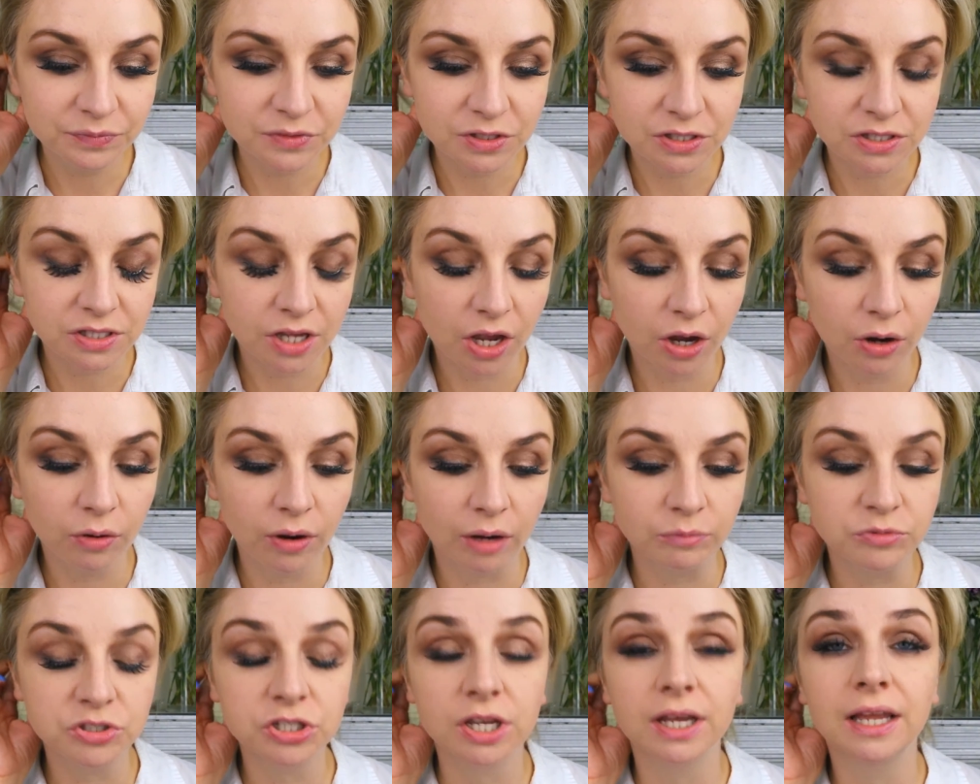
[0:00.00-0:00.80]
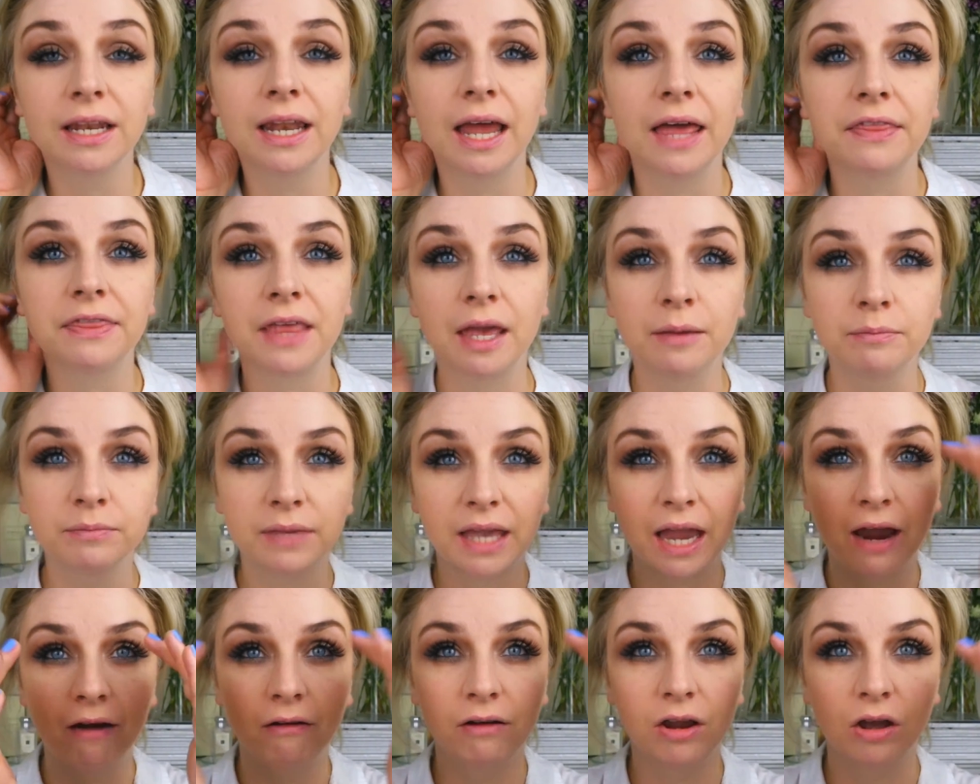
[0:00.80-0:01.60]
So I'm just going to let
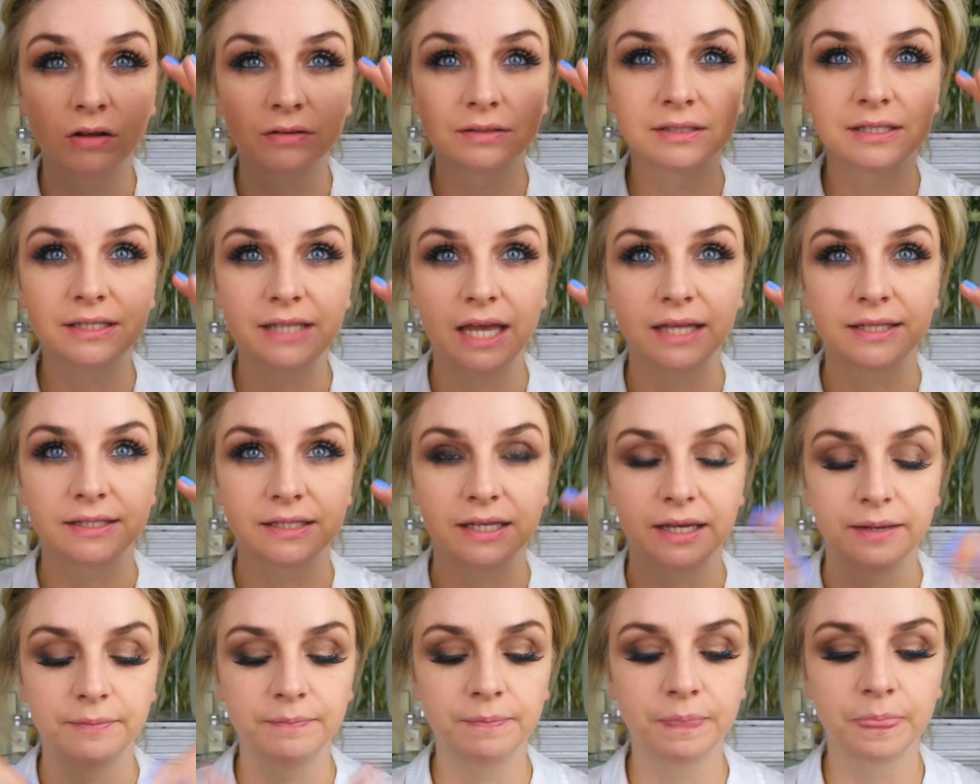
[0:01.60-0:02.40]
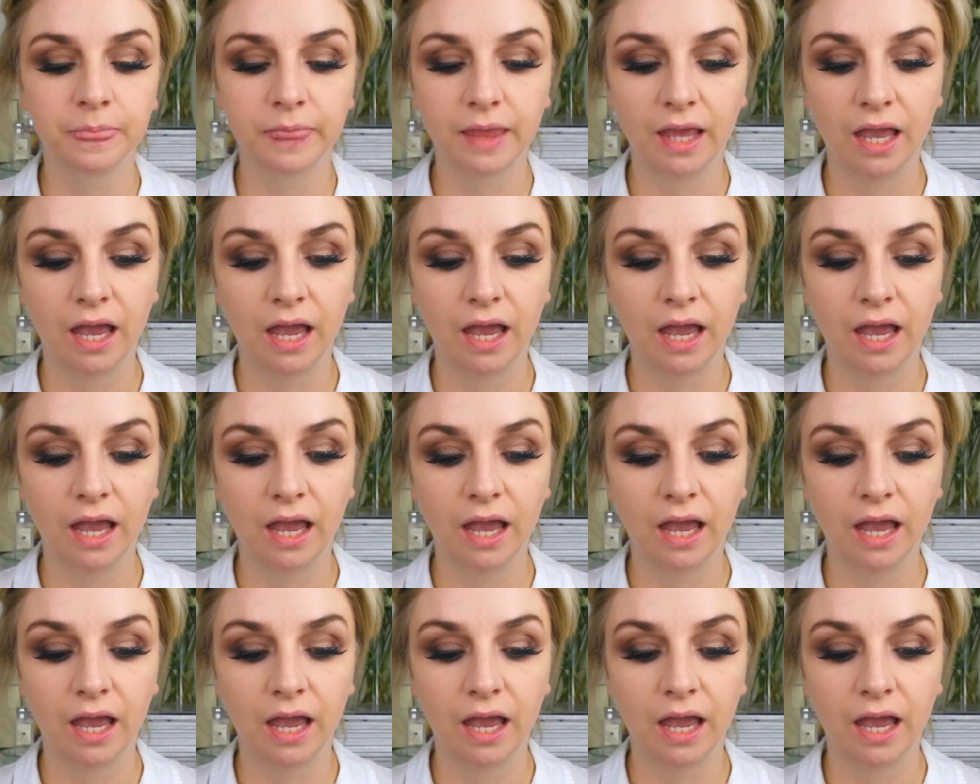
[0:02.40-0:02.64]
them carry on setting.